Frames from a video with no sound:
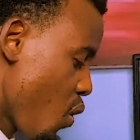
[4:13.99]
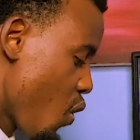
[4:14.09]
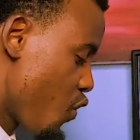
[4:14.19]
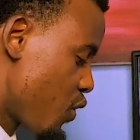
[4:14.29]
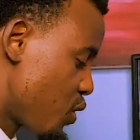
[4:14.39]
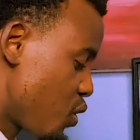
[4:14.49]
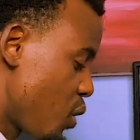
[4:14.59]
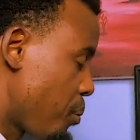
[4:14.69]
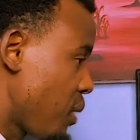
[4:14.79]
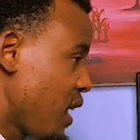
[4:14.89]
over to your
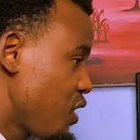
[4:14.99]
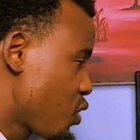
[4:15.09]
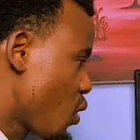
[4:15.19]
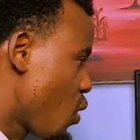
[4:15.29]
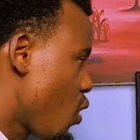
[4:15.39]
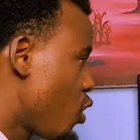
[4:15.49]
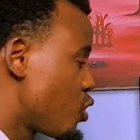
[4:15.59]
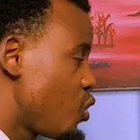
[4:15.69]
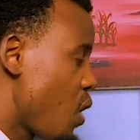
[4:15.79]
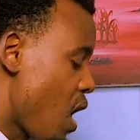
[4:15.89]
Play Store or
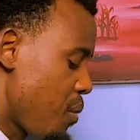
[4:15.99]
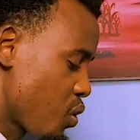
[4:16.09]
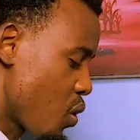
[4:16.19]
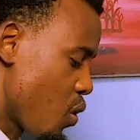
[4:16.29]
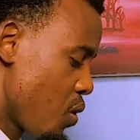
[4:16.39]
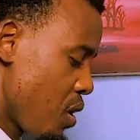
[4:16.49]
to your App Store